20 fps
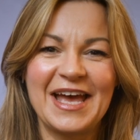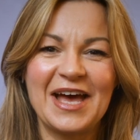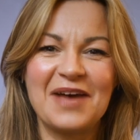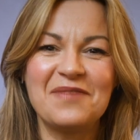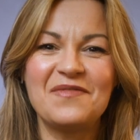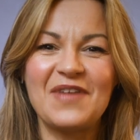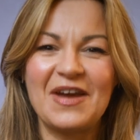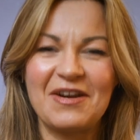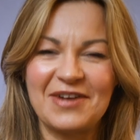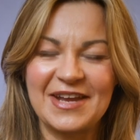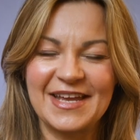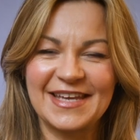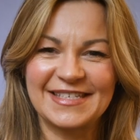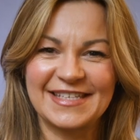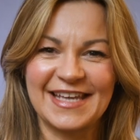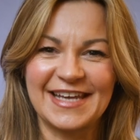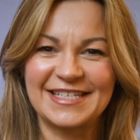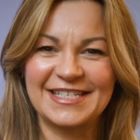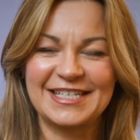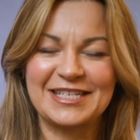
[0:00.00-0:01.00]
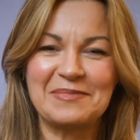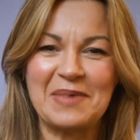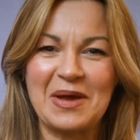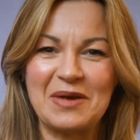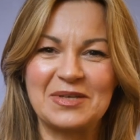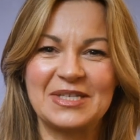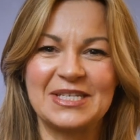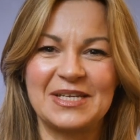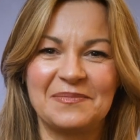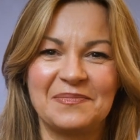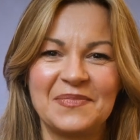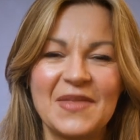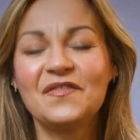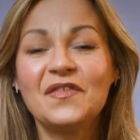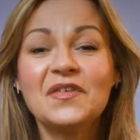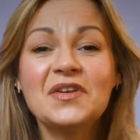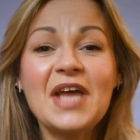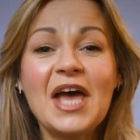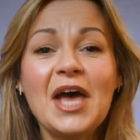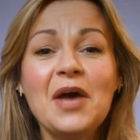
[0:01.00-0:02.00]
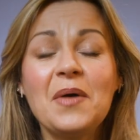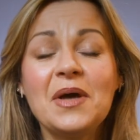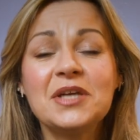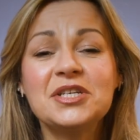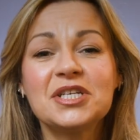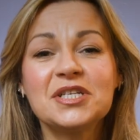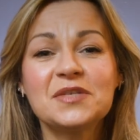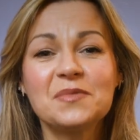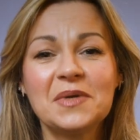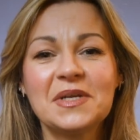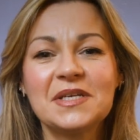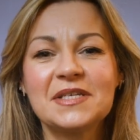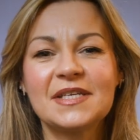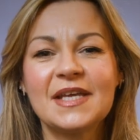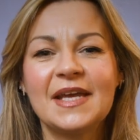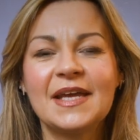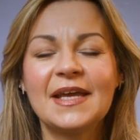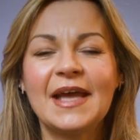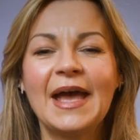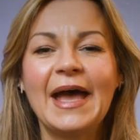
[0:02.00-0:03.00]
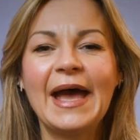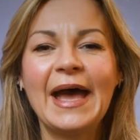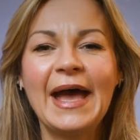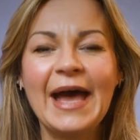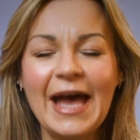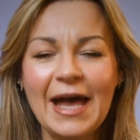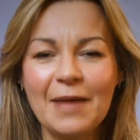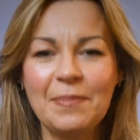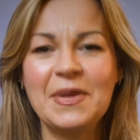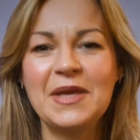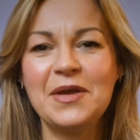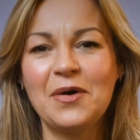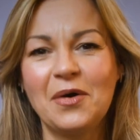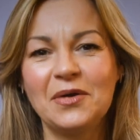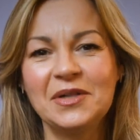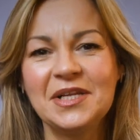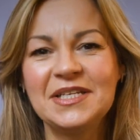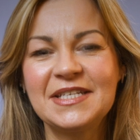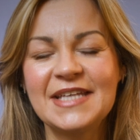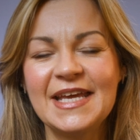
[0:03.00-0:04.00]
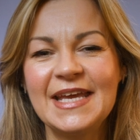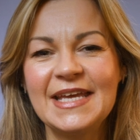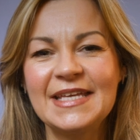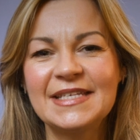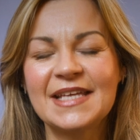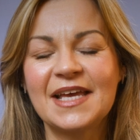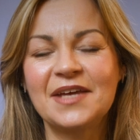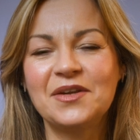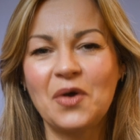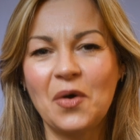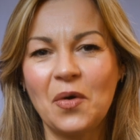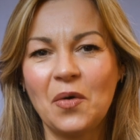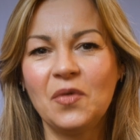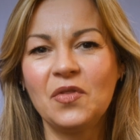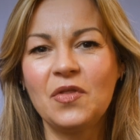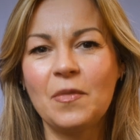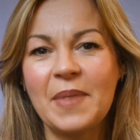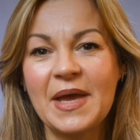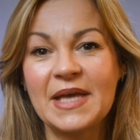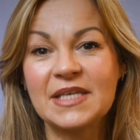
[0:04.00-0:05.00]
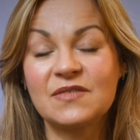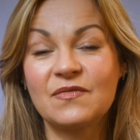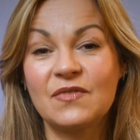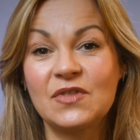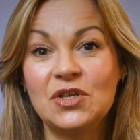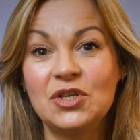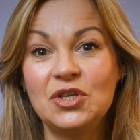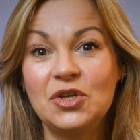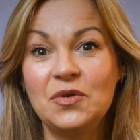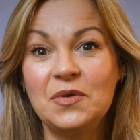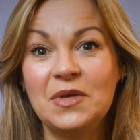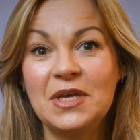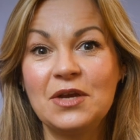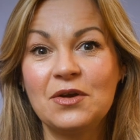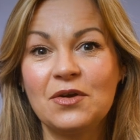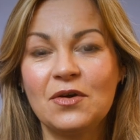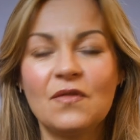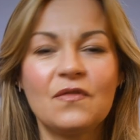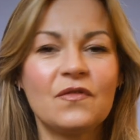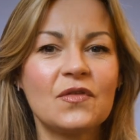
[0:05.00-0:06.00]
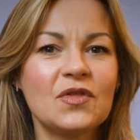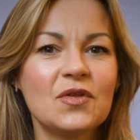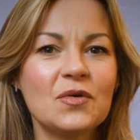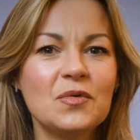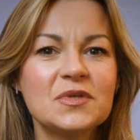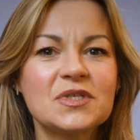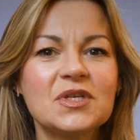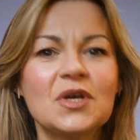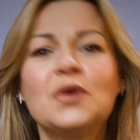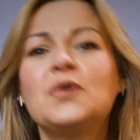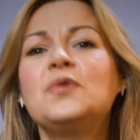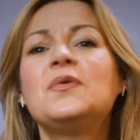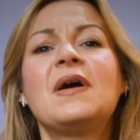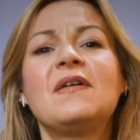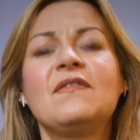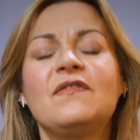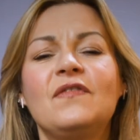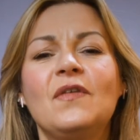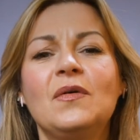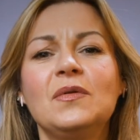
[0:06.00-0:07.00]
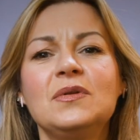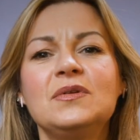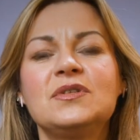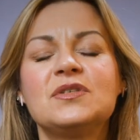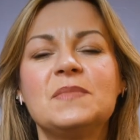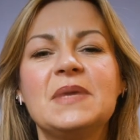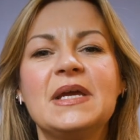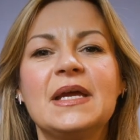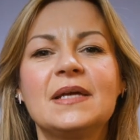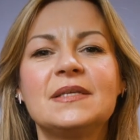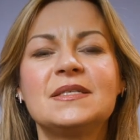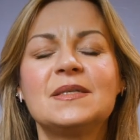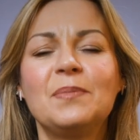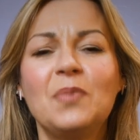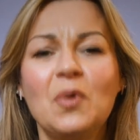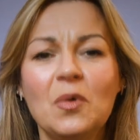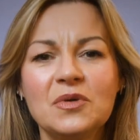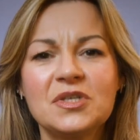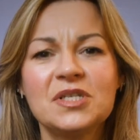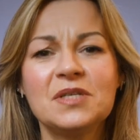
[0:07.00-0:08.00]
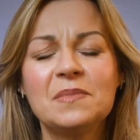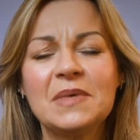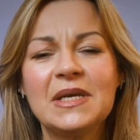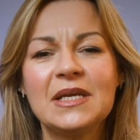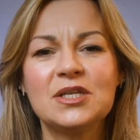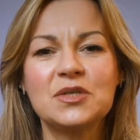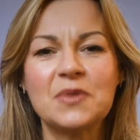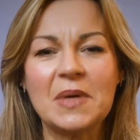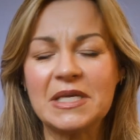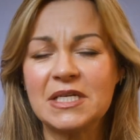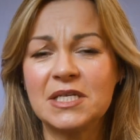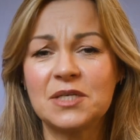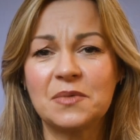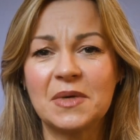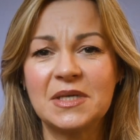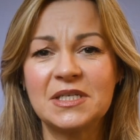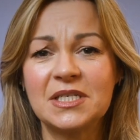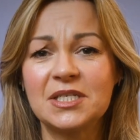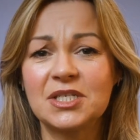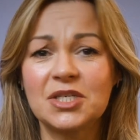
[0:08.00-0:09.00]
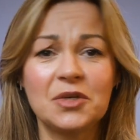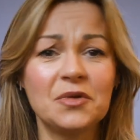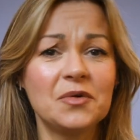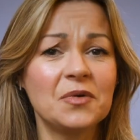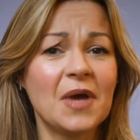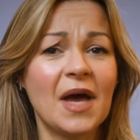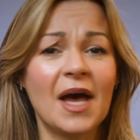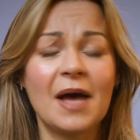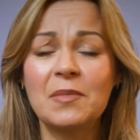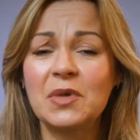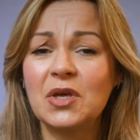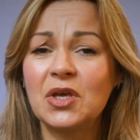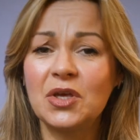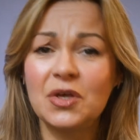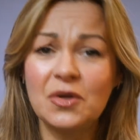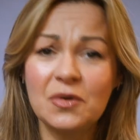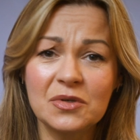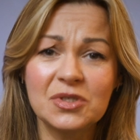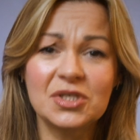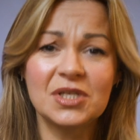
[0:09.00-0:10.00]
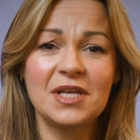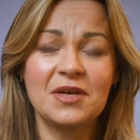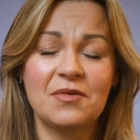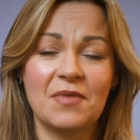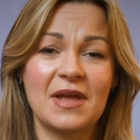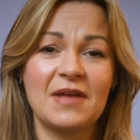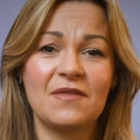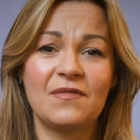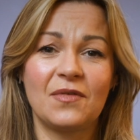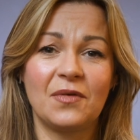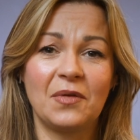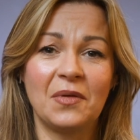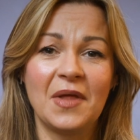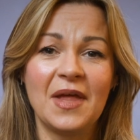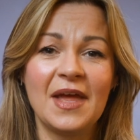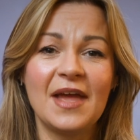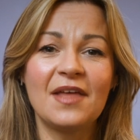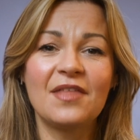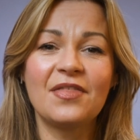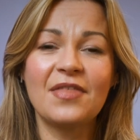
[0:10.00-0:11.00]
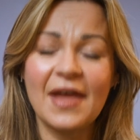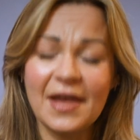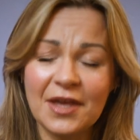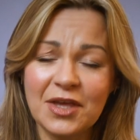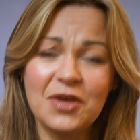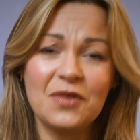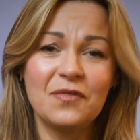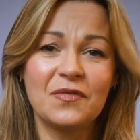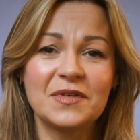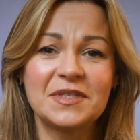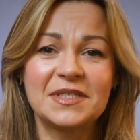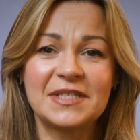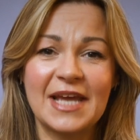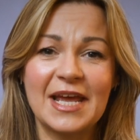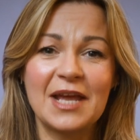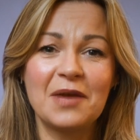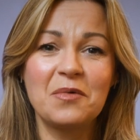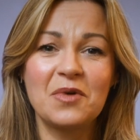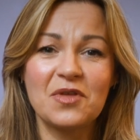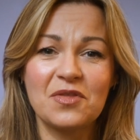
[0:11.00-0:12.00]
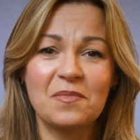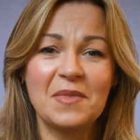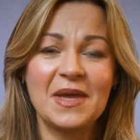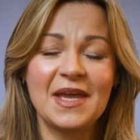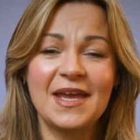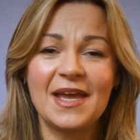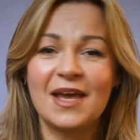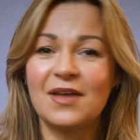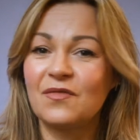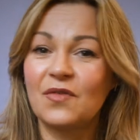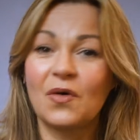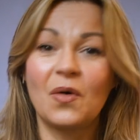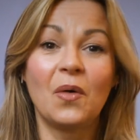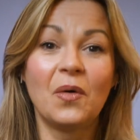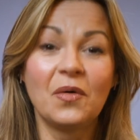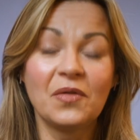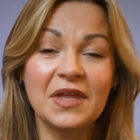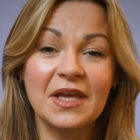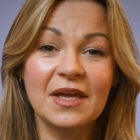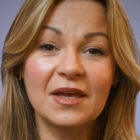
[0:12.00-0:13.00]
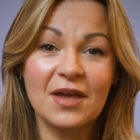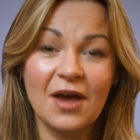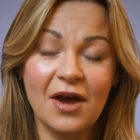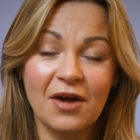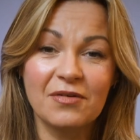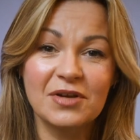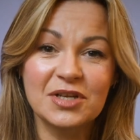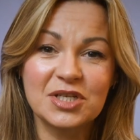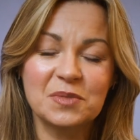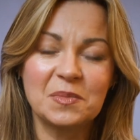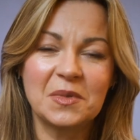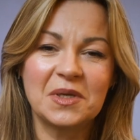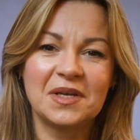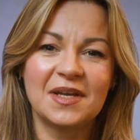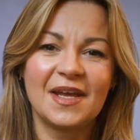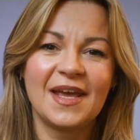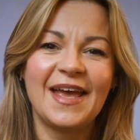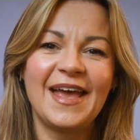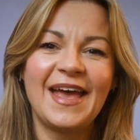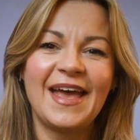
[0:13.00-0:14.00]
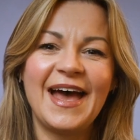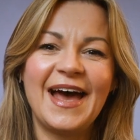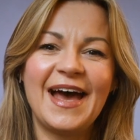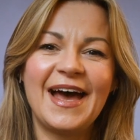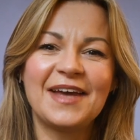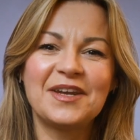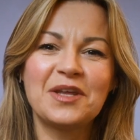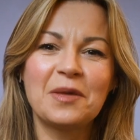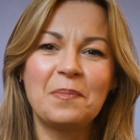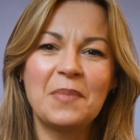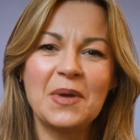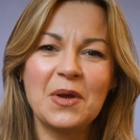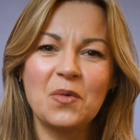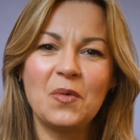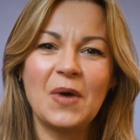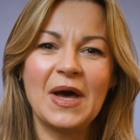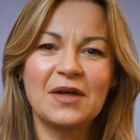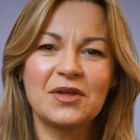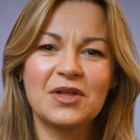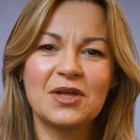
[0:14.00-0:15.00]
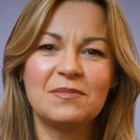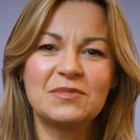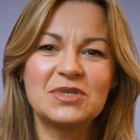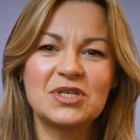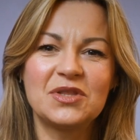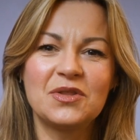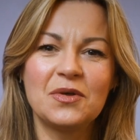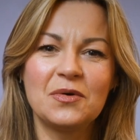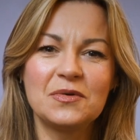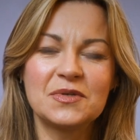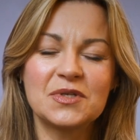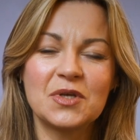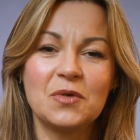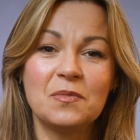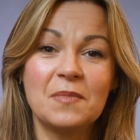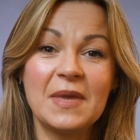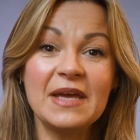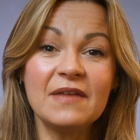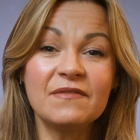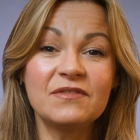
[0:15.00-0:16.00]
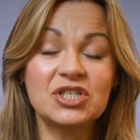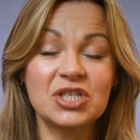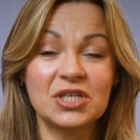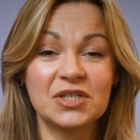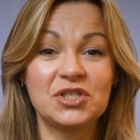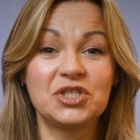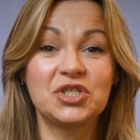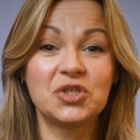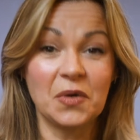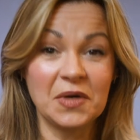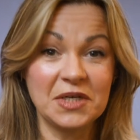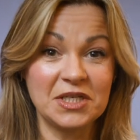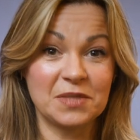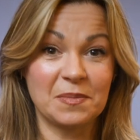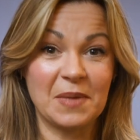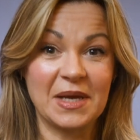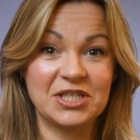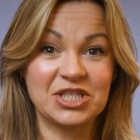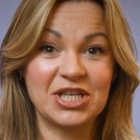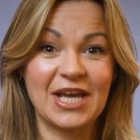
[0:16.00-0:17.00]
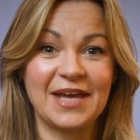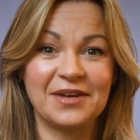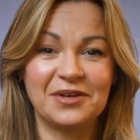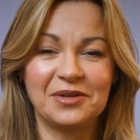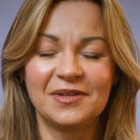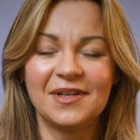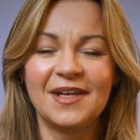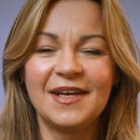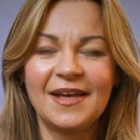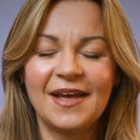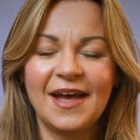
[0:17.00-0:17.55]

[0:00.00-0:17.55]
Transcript: I'm very excited about it. For now, I just want to say happy holidays and all the best for the new year. For those who have followed me and supported me in 2022, I'm hugely grateful. Thank you for staying with me and for all the encouragement, and a big welcome to those who may have just joined my channel.